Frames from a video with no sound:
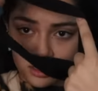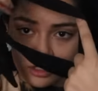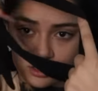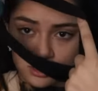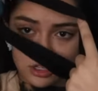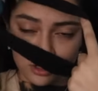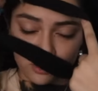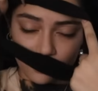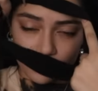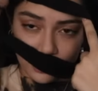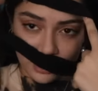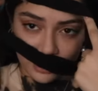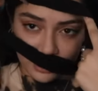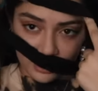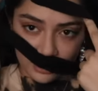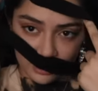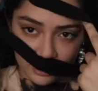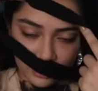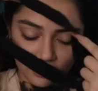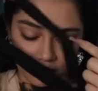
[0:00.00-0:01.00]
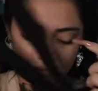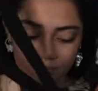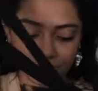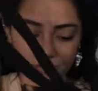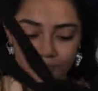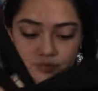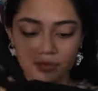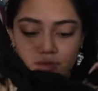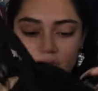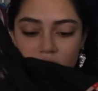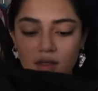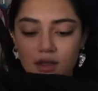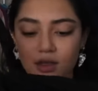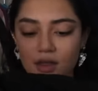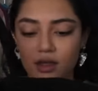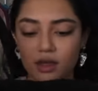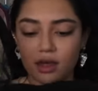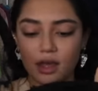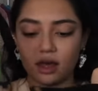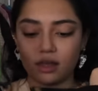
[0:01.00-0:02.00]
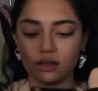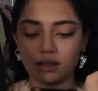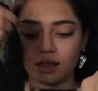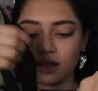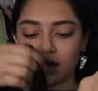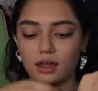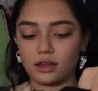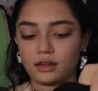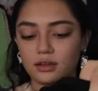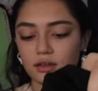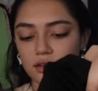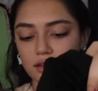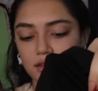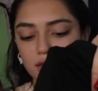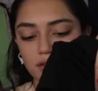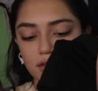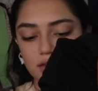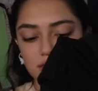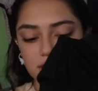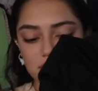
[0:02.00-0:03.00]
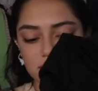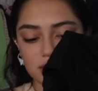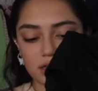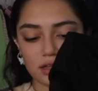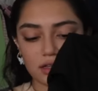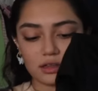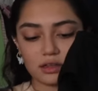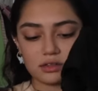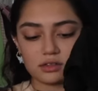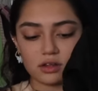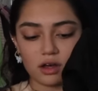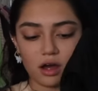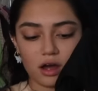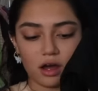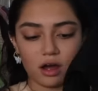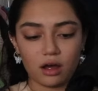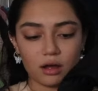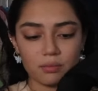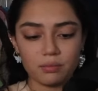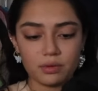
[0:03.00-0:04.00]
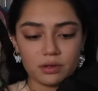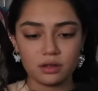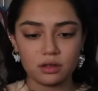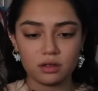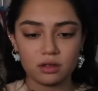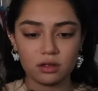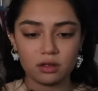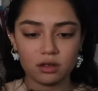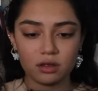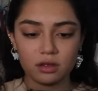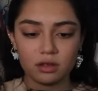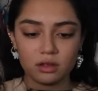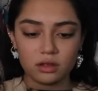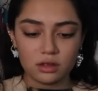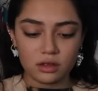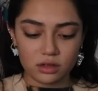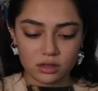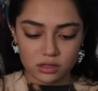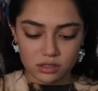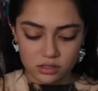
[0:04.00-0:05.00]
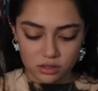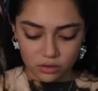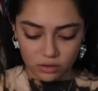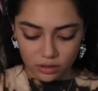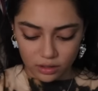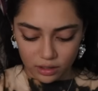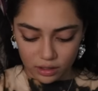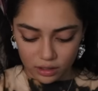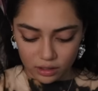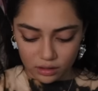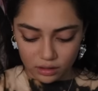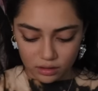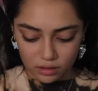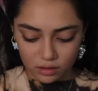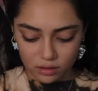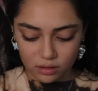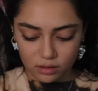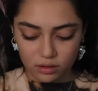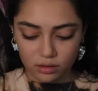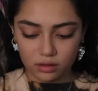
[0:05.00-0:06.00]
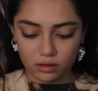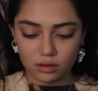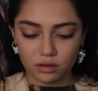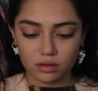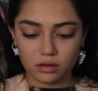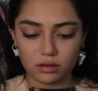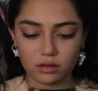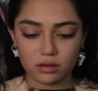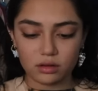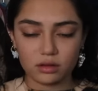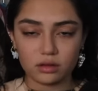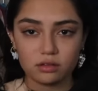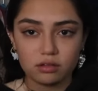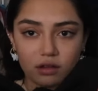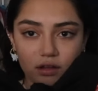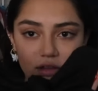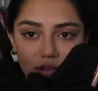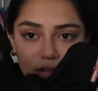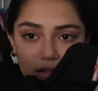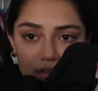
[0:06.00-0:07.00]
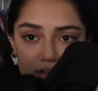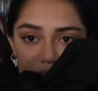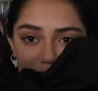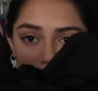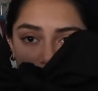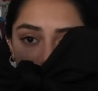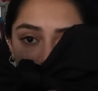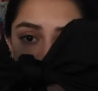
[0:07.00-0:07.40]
doohickey. And then this is like the top. So like, it's like this on the